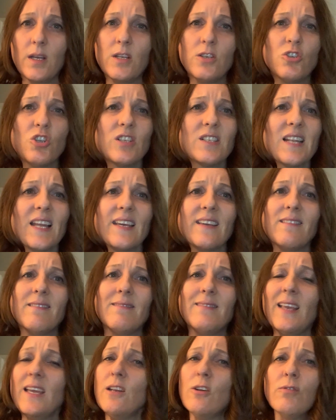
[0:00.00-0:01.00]
Just like
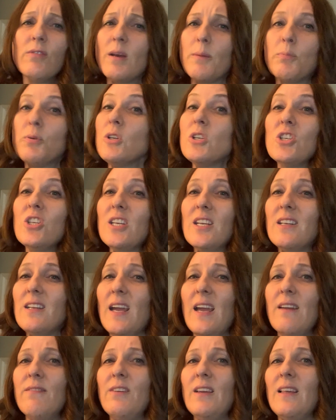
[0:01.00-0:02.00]
they don't appreciate
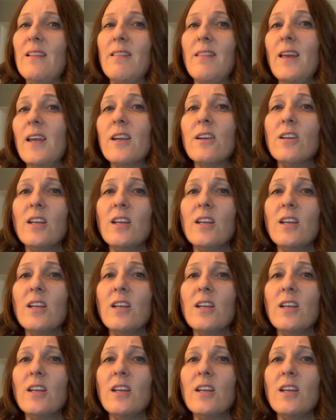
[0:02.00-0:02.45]
having their